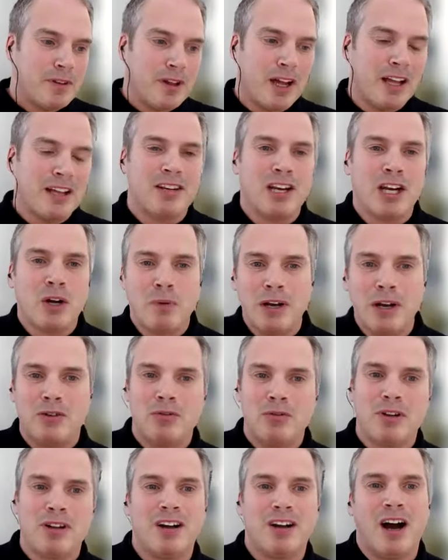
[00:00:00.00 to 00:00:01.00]
adhering
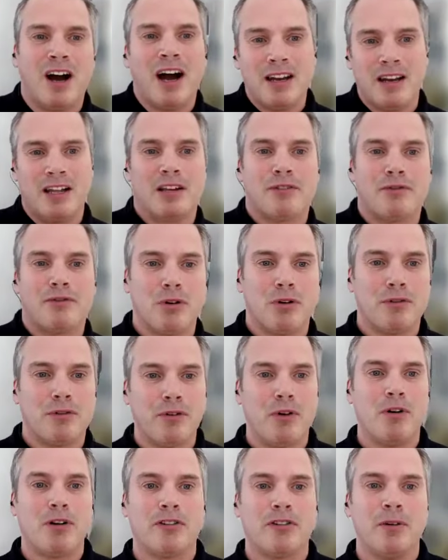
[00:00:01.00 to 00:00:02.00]
to the guidelines for a
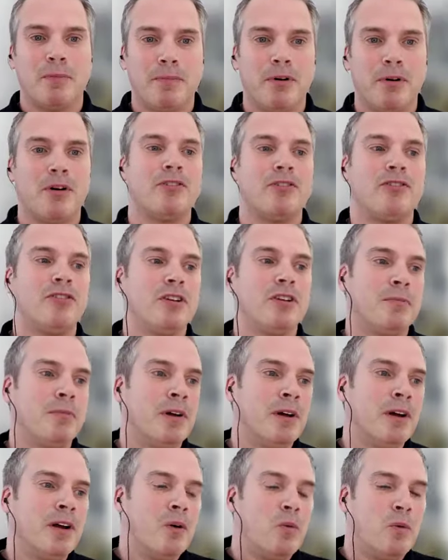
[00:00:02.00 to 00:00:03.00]
focus
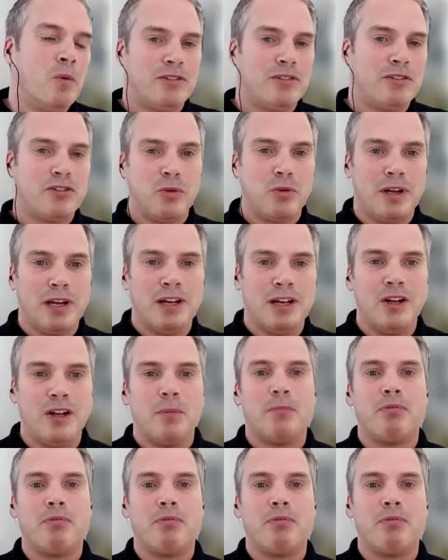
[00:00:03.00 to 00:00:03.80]
symposium, which is really a